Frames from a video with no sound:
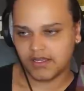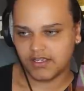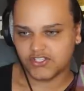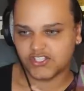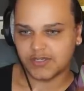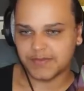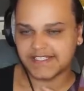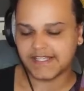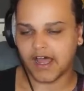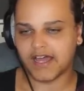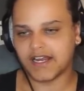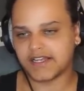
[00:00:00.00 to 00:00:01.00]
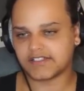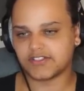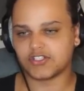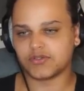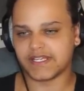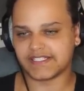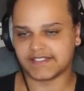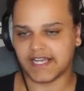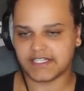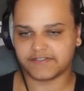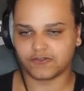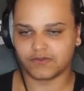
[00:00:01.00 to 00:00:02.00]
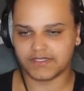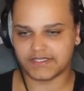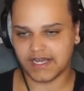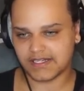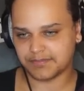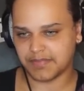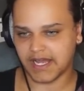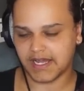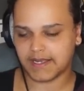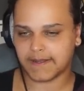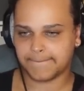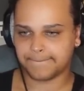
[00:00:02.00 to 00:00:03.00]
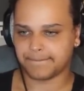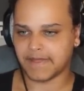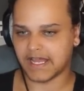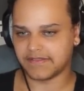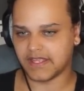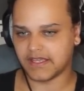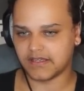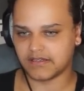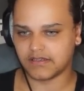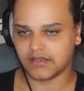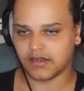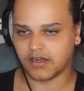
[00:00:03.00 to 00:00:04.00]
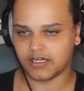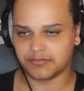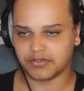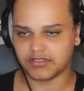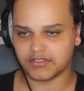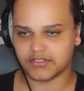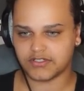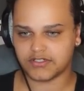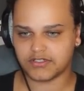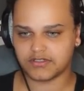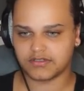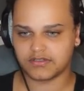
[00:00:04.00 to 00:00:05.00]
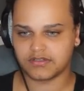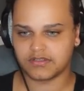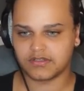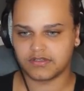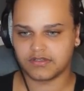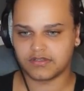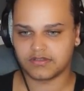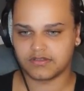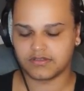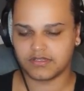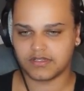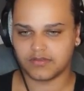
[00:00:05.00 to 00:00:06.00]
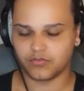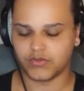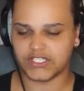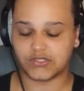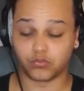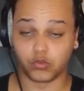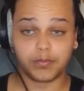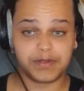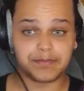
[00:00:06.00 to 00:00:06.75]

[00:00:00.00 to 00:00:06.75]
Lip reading: shimmies that I like to do is dash forward, dash back, and then hard punch, which will be